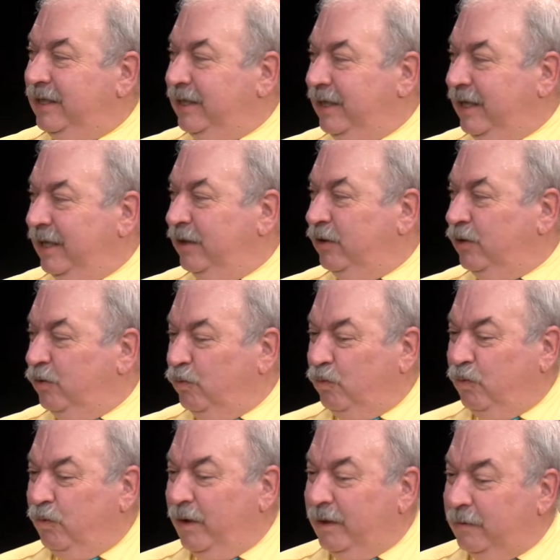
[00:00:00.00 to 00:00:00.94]

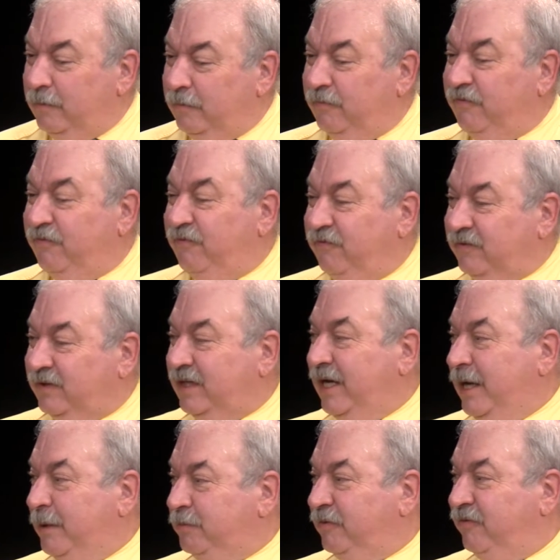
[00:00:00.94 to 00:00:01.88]
And what
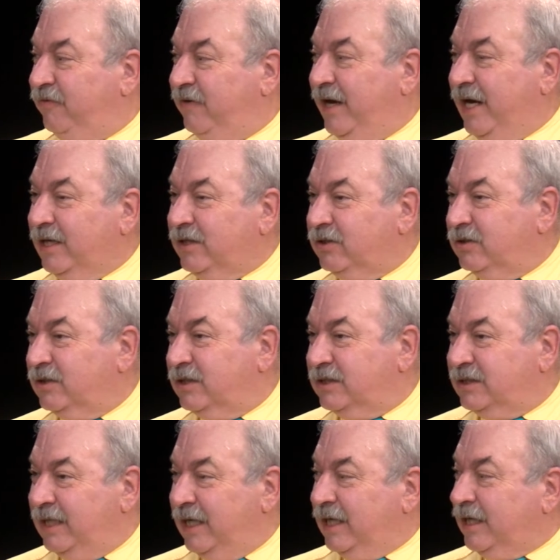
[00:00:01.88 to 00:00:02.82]
type of factor
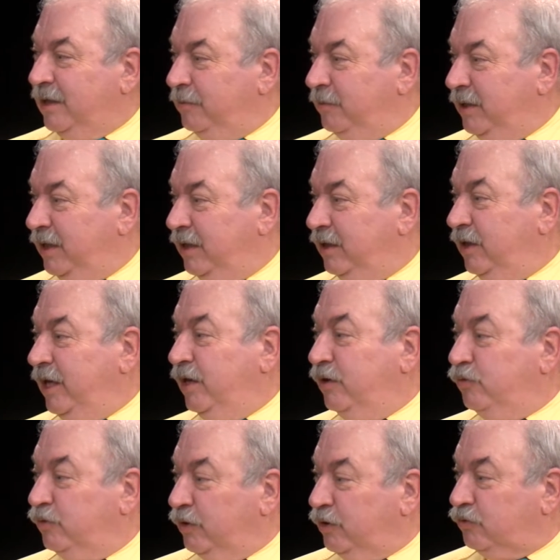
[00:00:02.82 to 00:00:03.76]
does that come
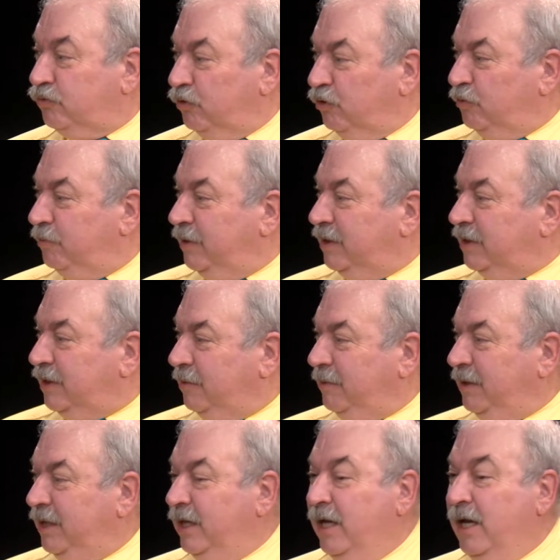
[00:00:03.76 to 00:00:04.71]
in recruitment? I
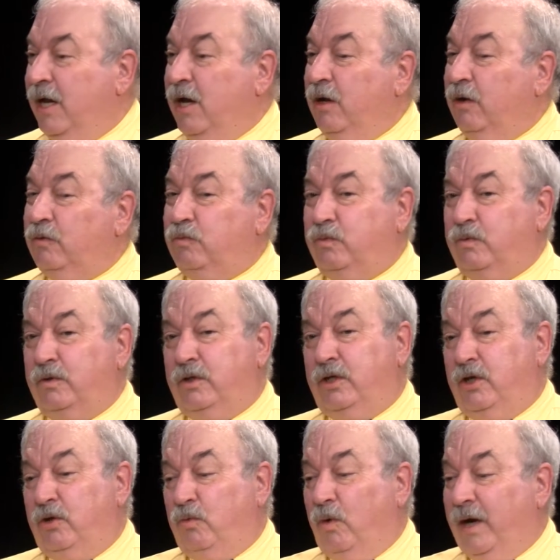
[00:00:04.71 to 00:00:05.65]
mean,
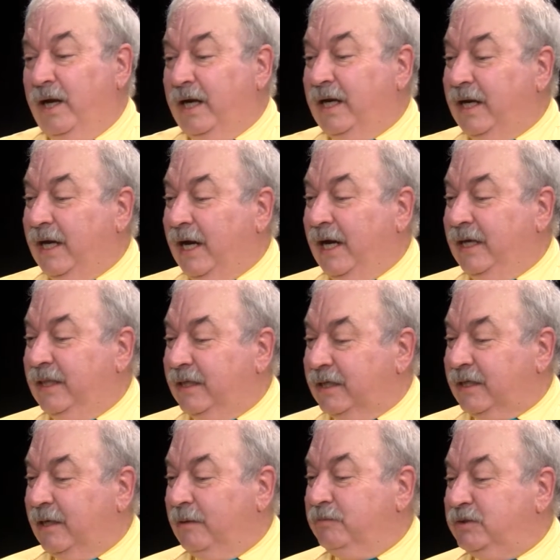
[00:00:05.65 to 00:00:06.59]
do you want a guy
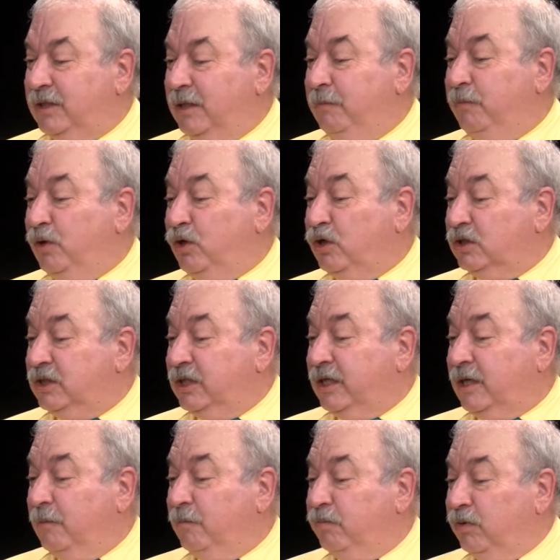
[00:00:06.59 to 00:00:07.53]
that comes in because
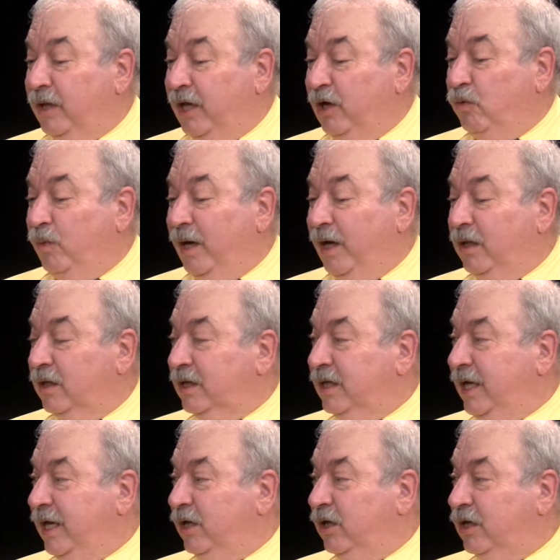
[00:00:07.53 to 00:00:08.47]
he can play well
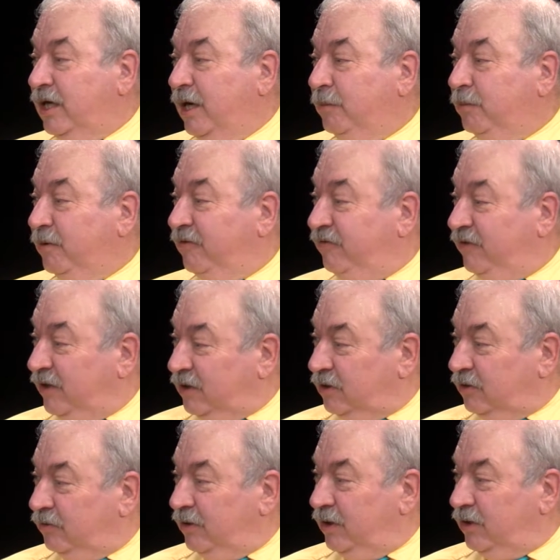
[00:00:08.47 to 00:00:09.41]
and get you a couple of
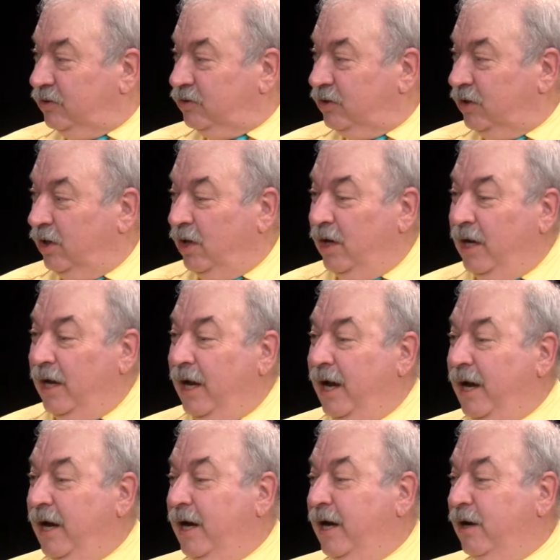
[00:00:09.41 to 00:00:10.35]
victories,
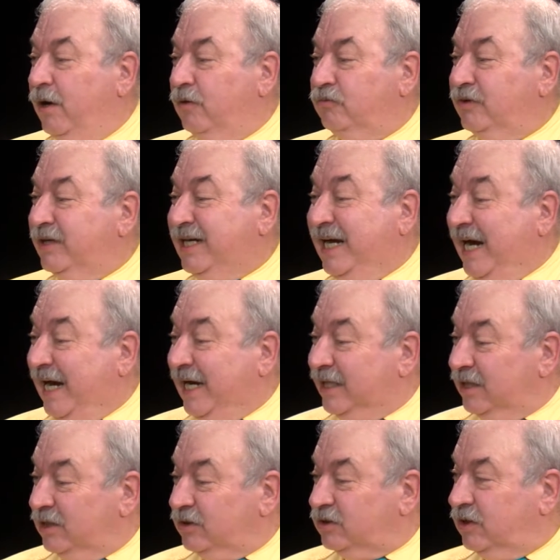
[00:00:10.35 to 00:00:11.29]

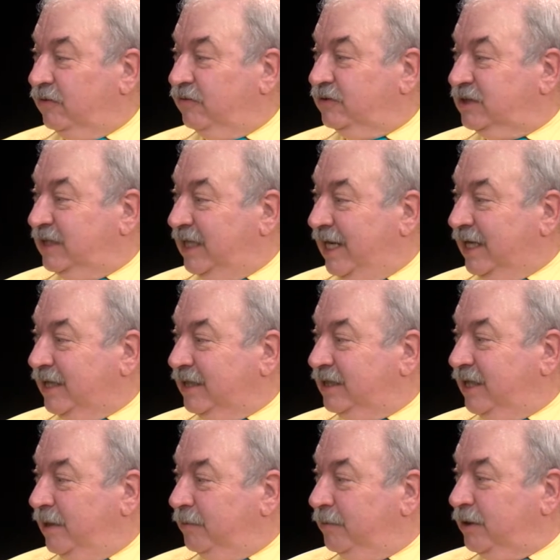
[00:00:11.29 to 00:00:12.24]
regardless of his
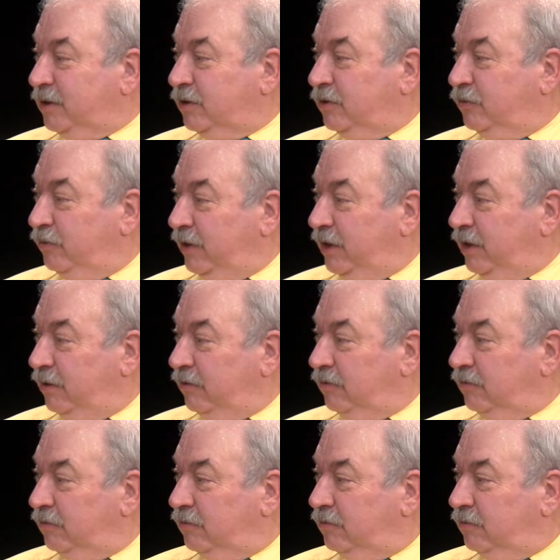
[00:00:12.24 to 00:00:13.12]
academic career?